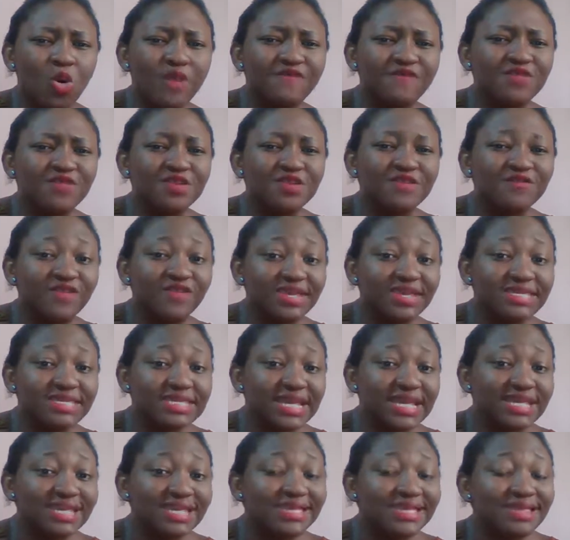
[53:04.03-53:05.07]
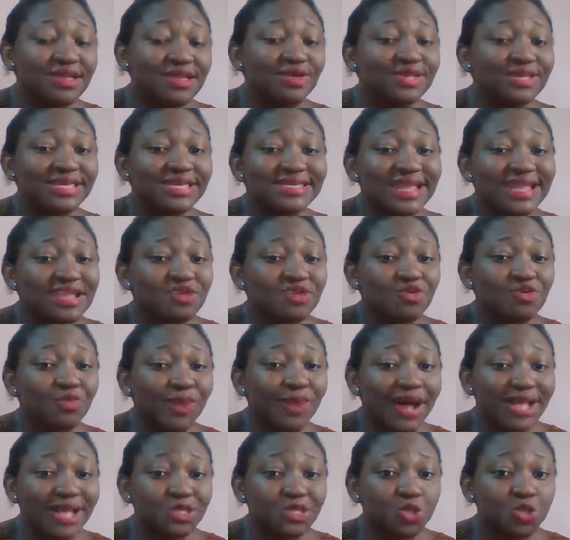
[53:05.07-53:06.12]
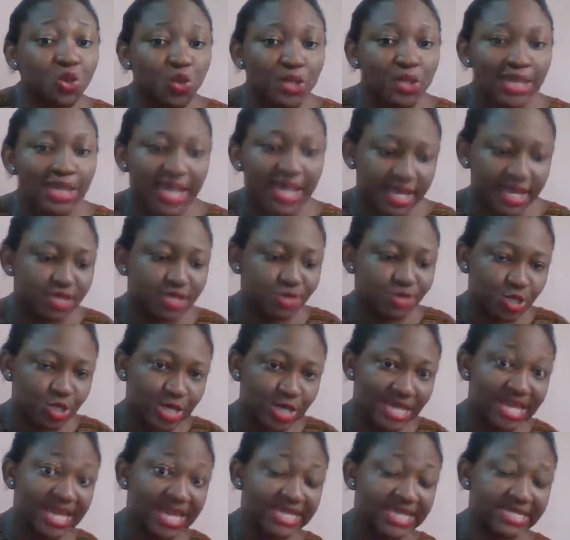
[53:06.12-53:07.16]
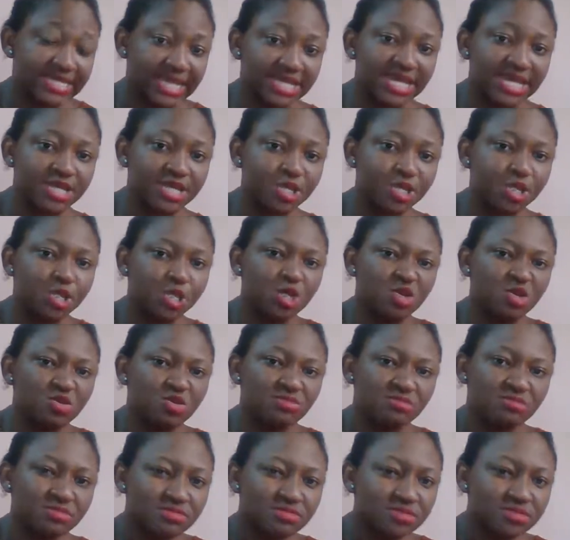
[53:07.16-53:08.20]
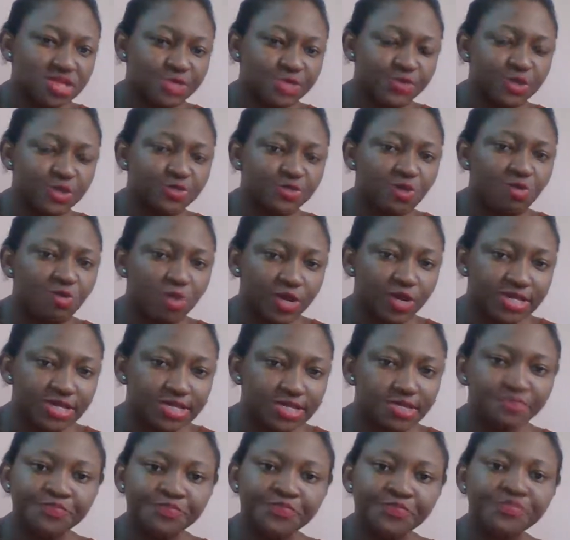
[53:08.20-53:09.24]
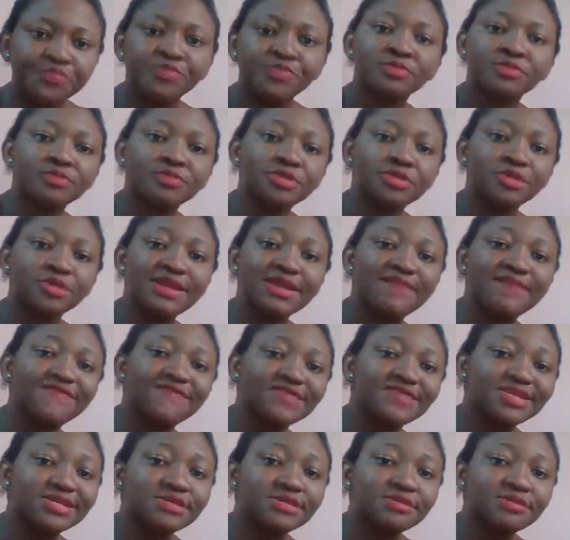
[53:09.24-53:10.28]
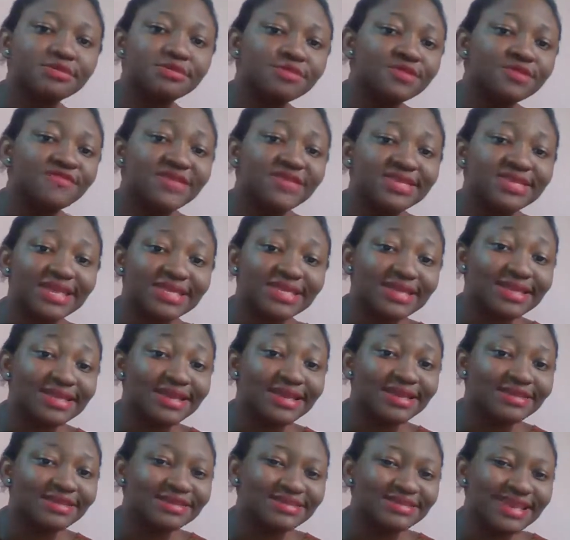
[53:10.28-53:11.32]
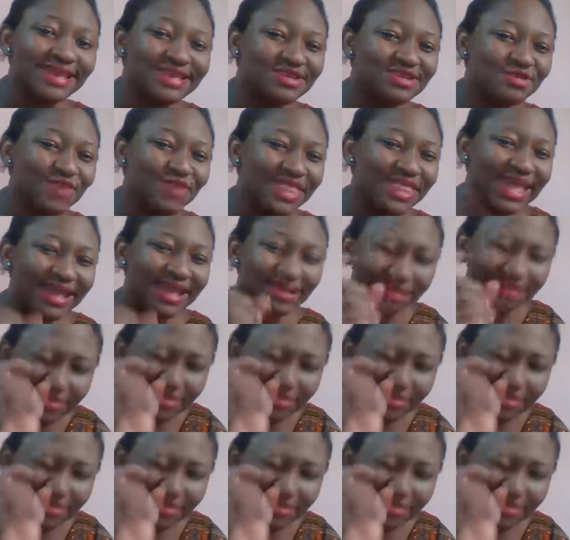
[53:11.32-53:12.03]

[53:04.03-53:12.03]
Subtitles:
even university that I started understanding Yoruba at all, like to an extent. I just knew small, small words. So then I finished university, I started understanding Yoruba like.